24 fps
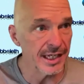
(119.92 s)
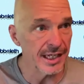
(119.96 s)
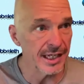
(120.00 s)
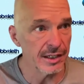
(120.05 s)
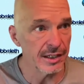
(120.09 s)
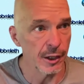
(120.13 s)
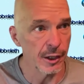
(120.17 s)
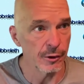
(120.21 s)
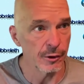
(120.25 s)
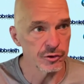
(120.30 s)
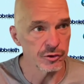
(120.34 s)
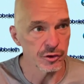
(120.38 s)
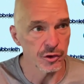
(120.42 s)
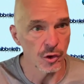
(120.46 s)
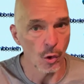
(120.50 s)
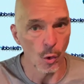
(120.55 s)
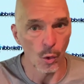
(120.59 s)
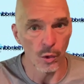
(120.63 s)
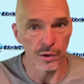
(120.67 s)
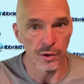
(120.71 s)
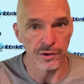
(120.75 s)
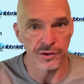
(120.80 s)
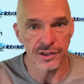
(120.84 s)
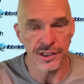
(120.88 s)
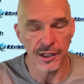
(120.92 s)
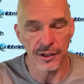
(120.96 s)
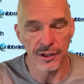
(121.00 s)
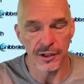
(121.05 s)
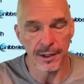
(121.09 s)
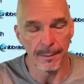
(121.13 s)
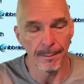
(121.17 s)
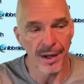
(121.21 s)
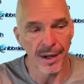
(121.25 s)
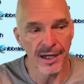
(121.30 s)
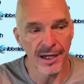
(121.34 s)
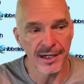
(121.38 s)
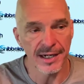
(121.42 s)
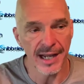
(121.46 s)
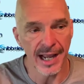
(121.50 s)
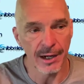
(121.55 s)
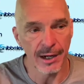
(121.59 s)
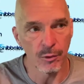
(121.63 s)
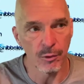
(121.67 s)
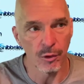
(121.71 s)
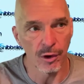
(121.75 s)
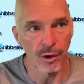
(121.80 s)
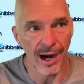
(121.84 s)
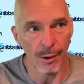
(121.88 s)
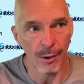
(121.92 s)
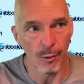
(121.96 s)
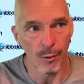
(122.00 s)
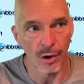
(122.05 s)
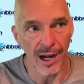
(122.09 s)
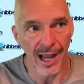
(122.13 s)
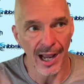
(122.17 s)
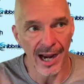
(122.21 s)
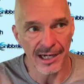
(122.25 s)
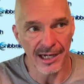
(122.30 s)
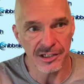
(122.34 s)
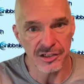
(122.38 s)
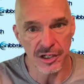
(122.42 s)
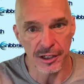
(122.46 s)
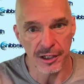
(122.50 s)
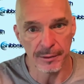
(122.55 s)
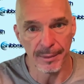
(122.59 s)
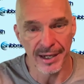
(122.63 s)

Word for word: get those recordings to you. Monday, we're, we'll actually